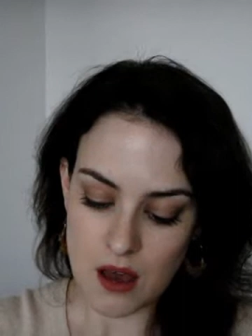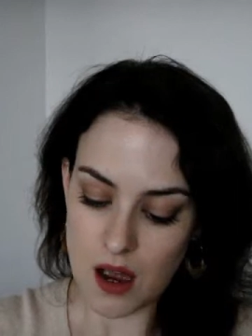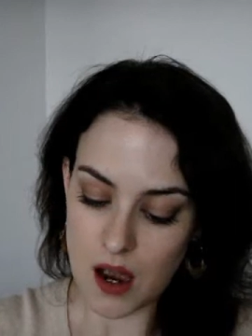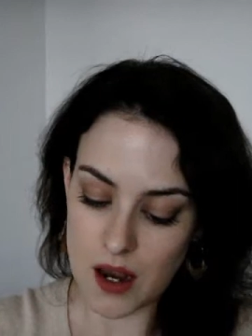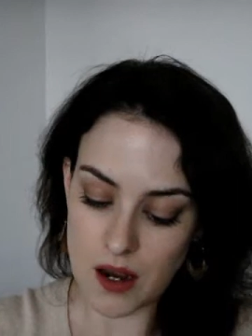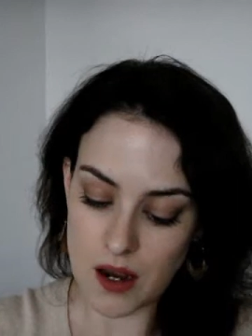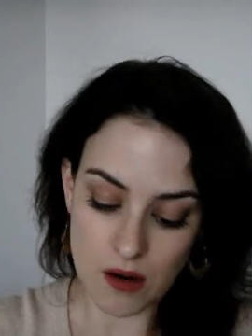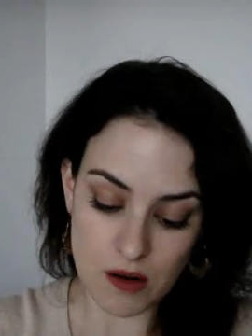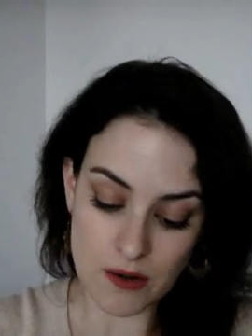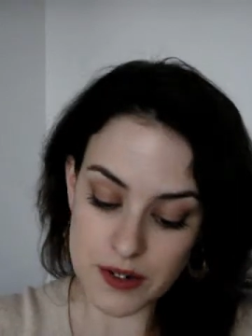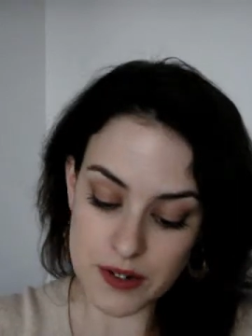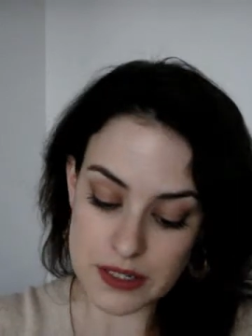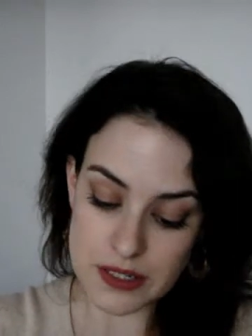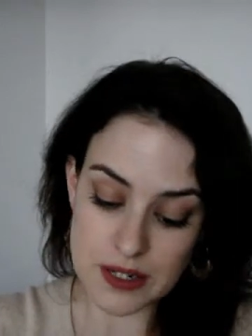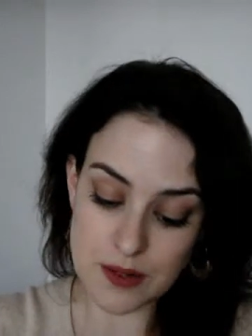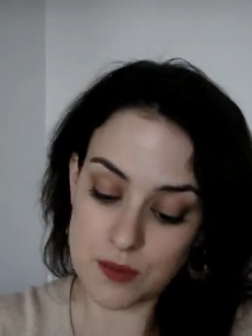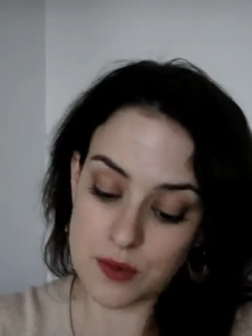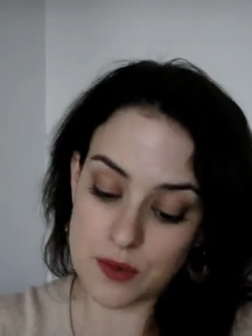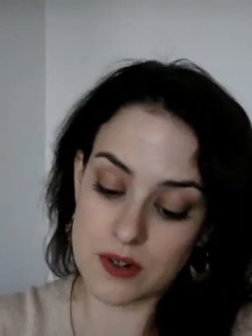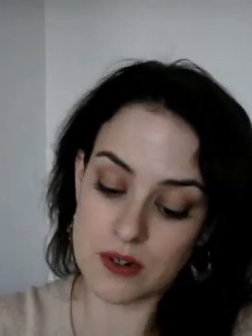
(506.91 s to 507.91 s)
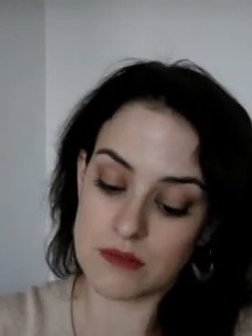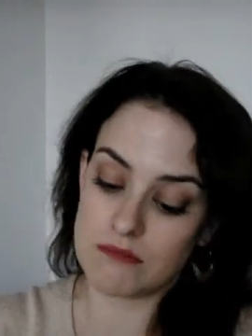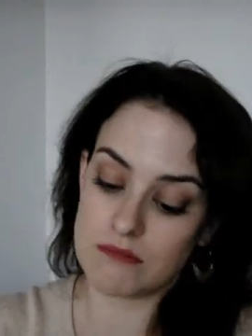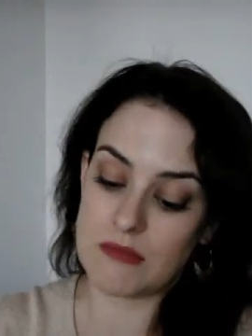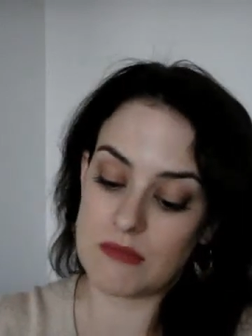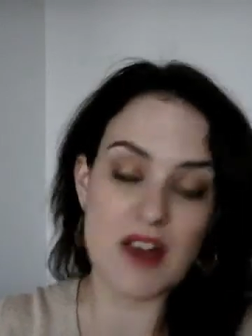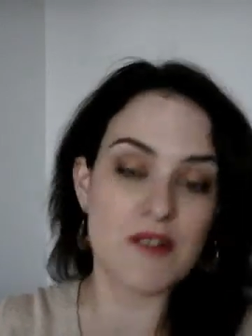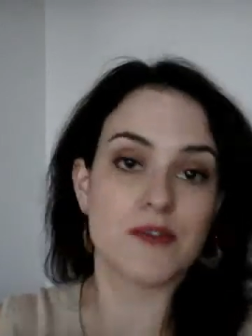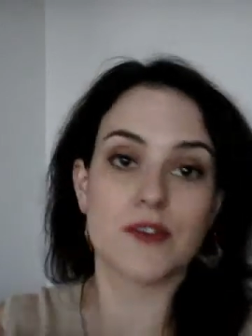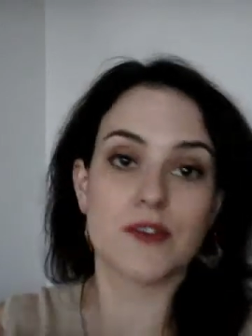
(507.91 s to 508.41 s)
I honestly wouldn't
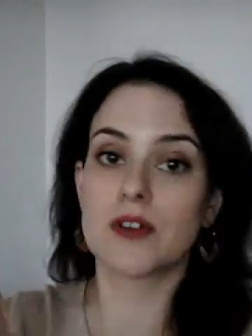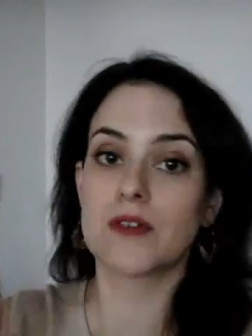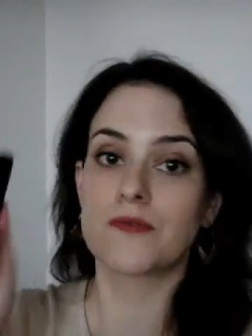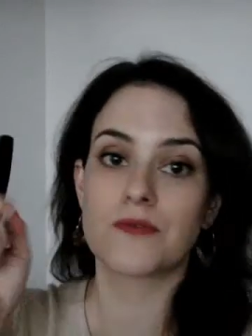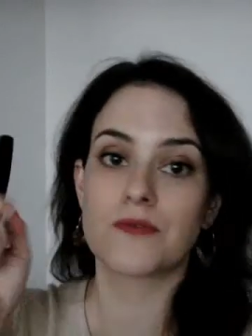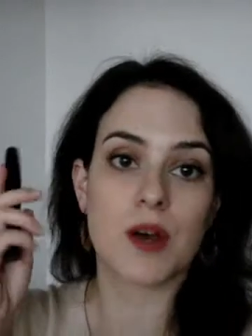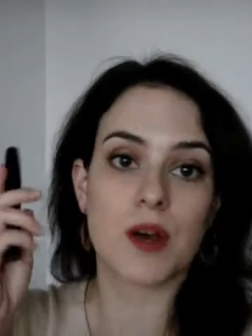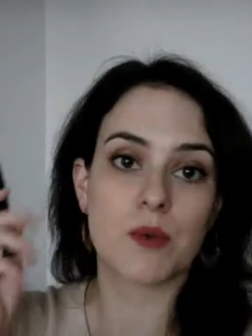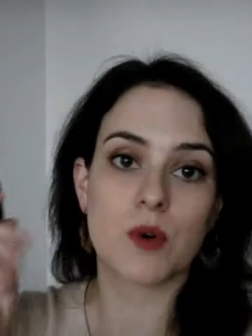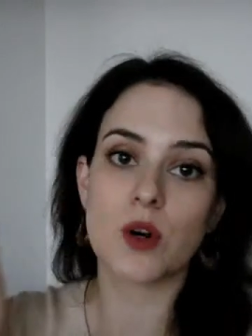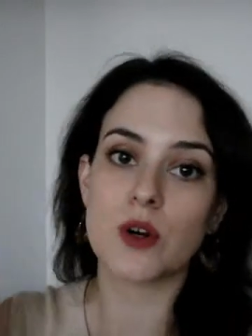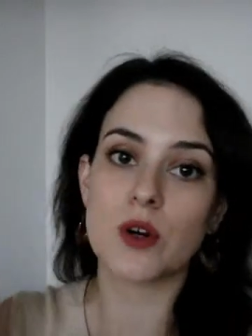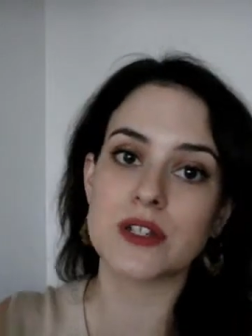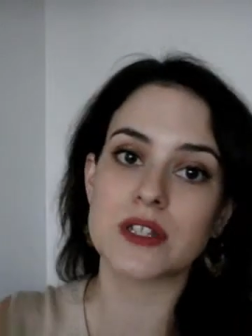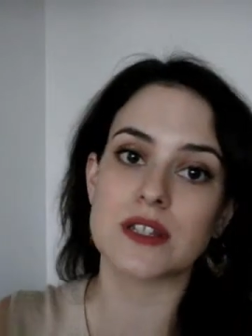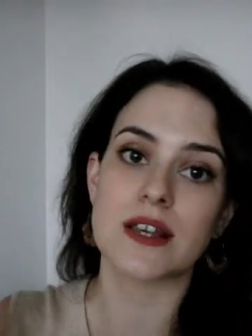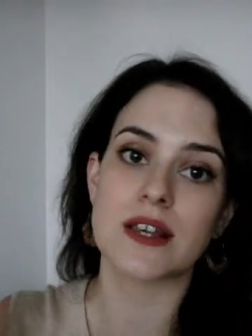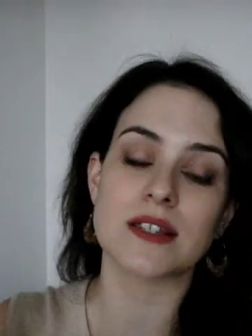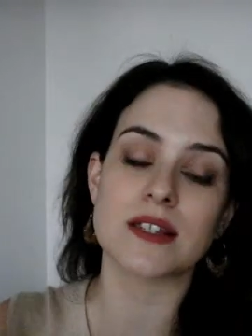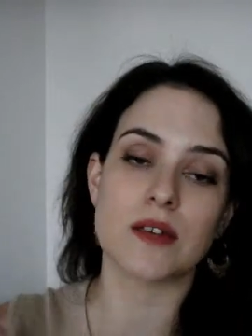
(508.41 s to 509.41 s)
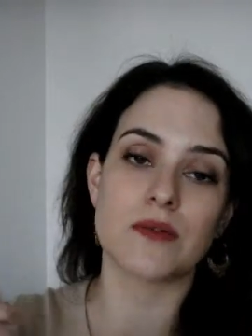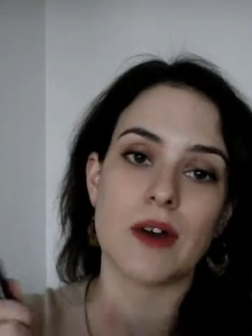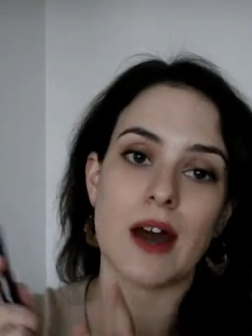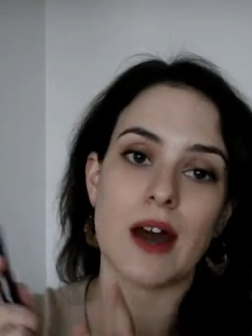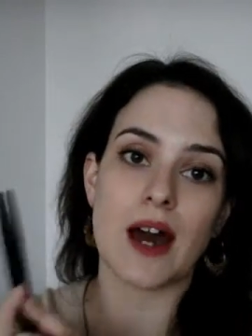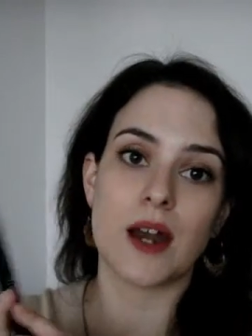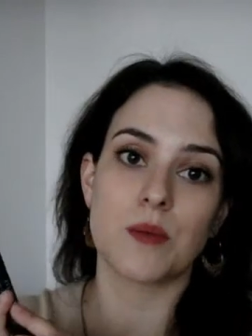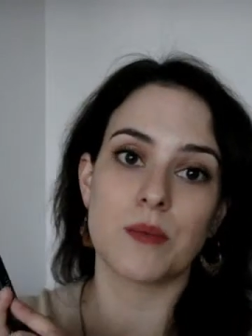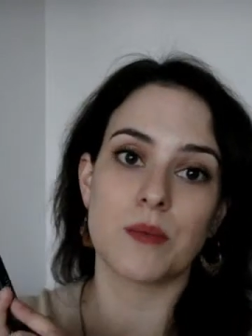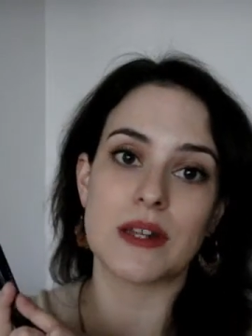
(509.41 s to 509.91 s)
ever have come across this if it
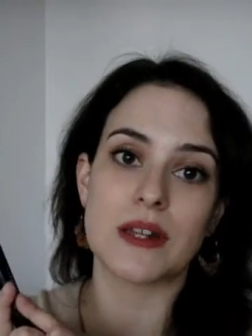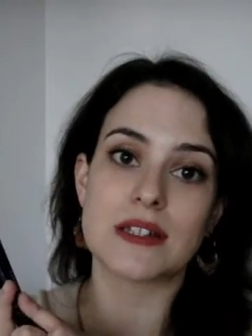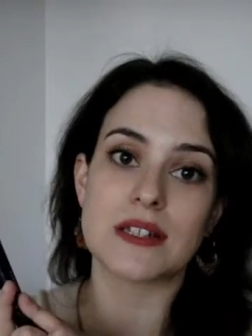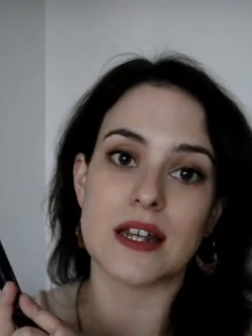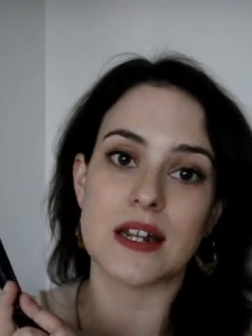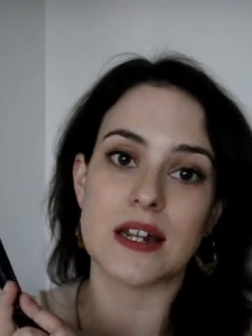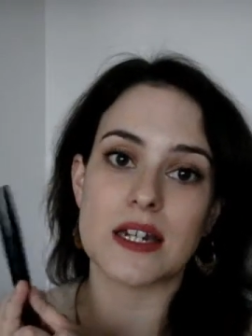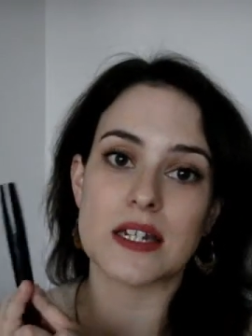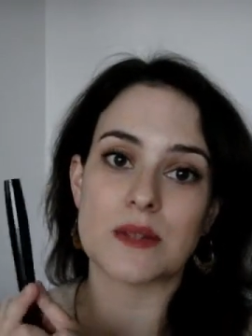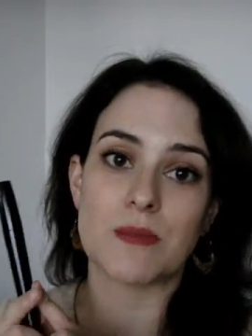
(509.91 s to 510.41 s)
hadn't been sent